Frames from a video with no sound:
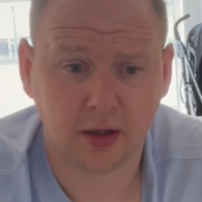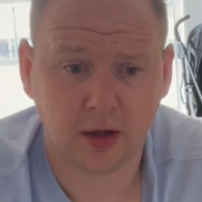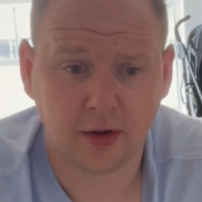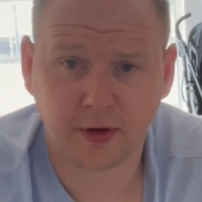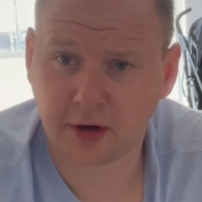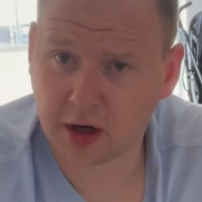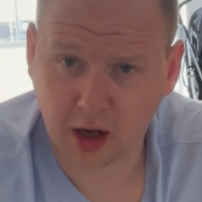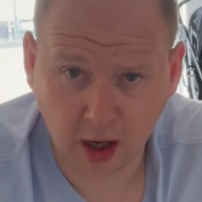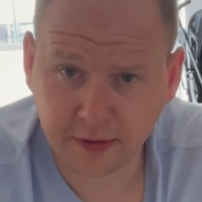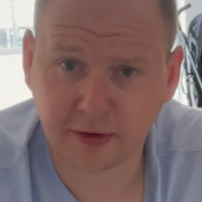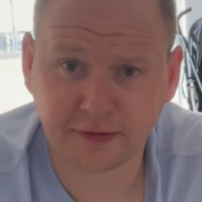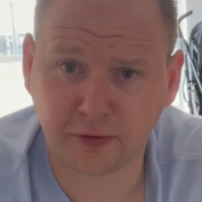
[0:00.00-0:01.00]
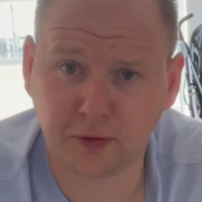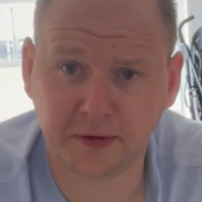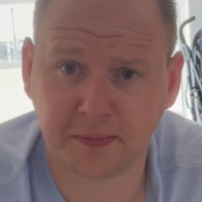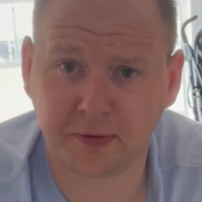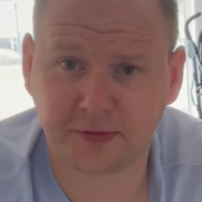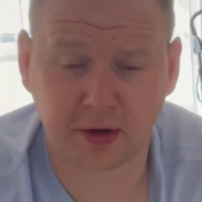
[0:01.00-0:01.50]
There are other
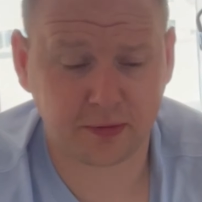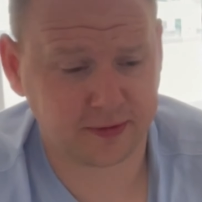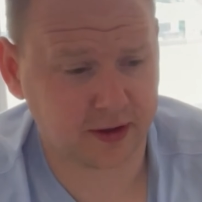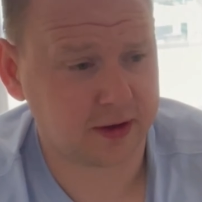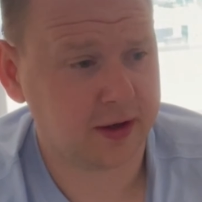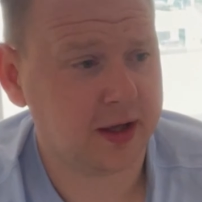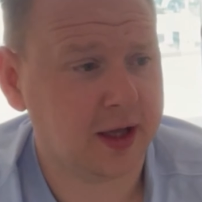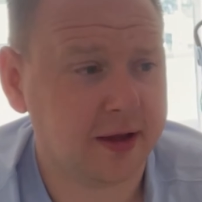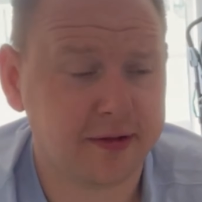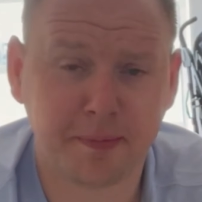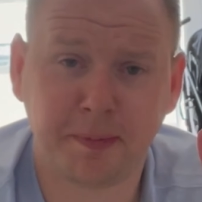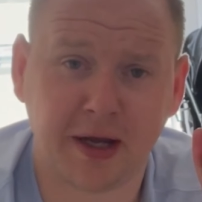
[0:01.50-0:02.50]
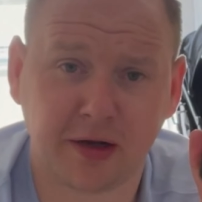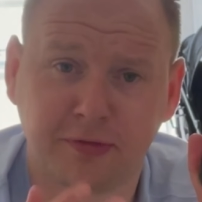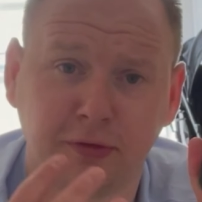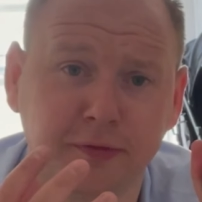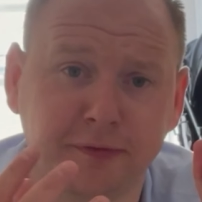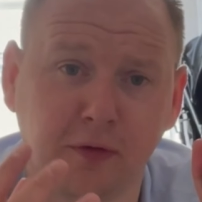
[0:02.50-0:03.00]
foldables out there. The
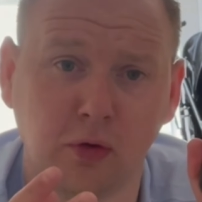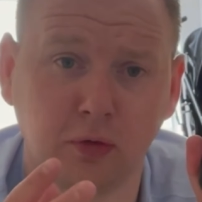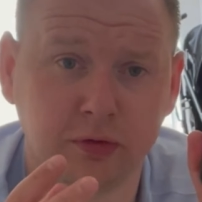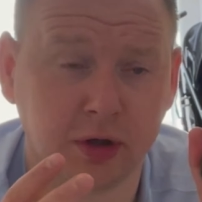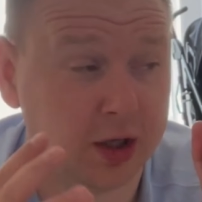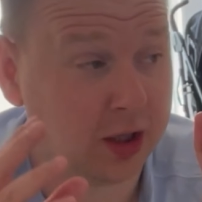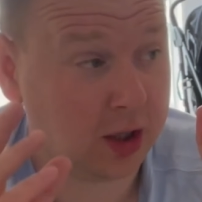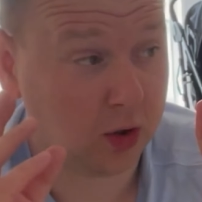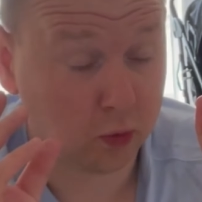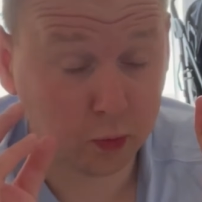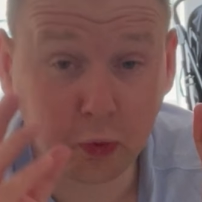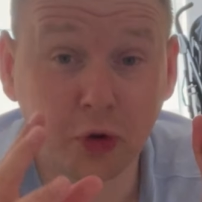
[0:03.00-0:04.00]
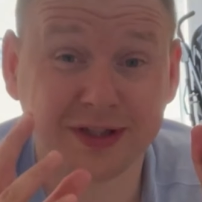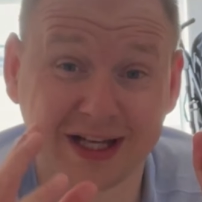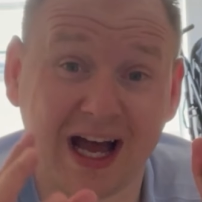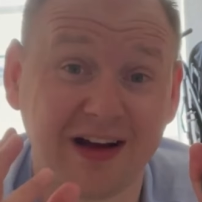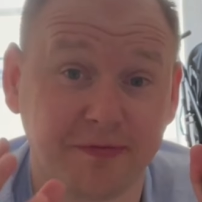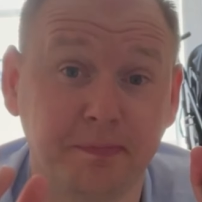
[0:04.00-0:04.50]
Pixel Fold would
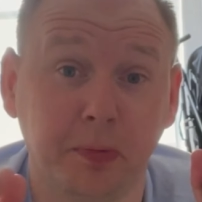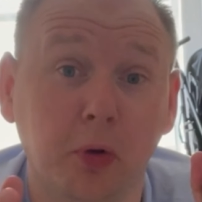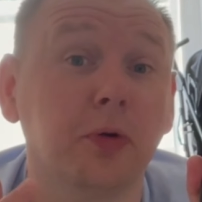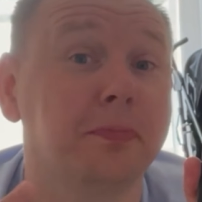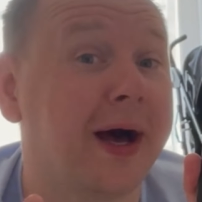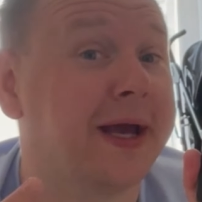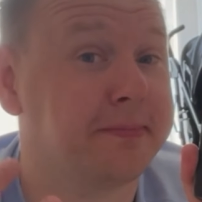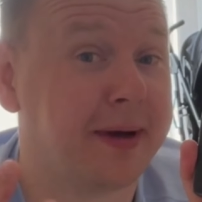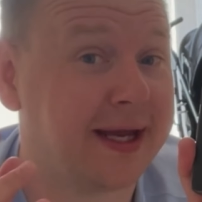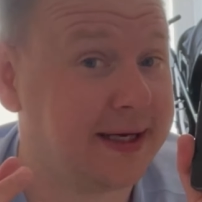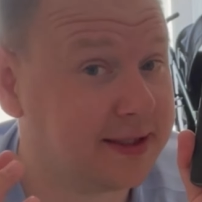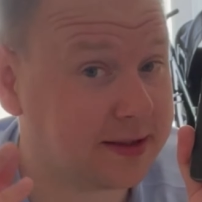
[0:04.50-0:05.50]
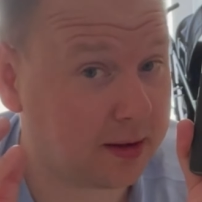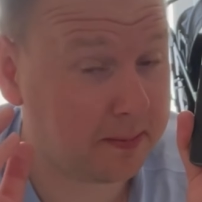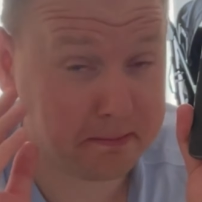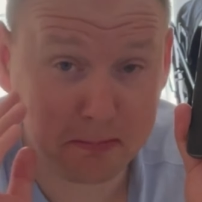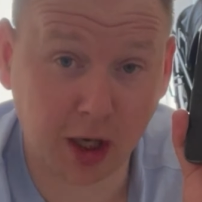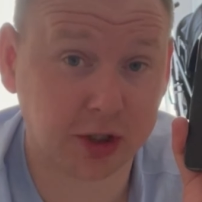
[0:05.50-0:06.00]
have blown my mind
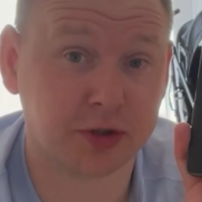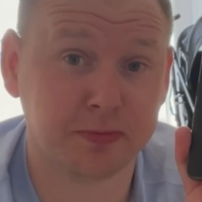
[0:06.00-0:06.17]
much